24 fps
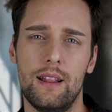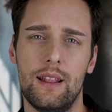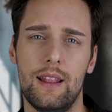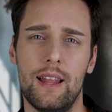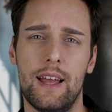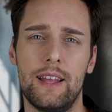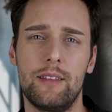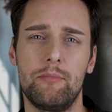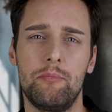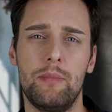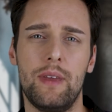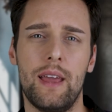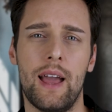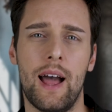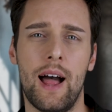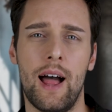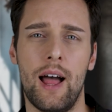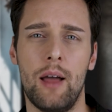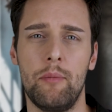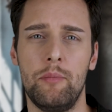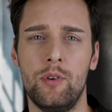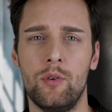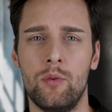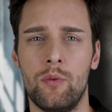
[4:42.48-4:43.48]
Let me
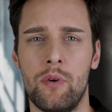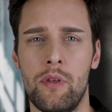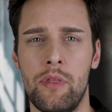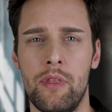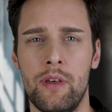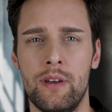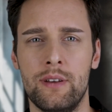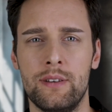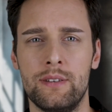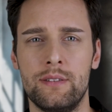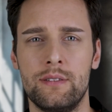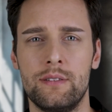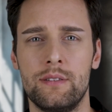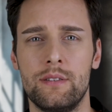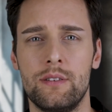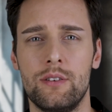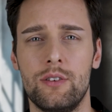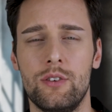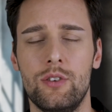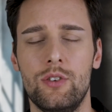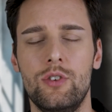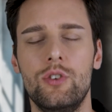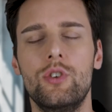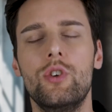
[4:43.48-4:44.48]
help you with this.
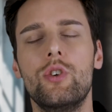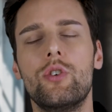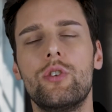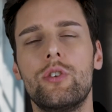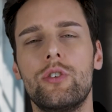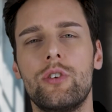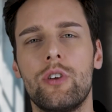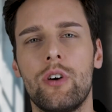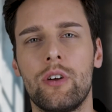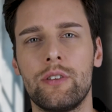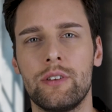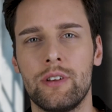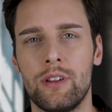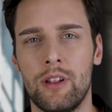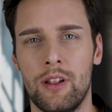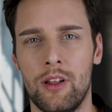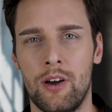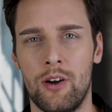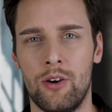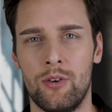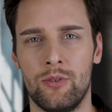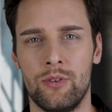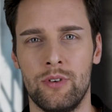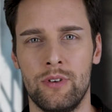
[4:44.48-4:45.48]
You're not
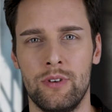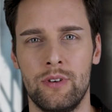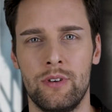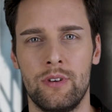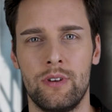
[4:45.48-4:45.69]
alone.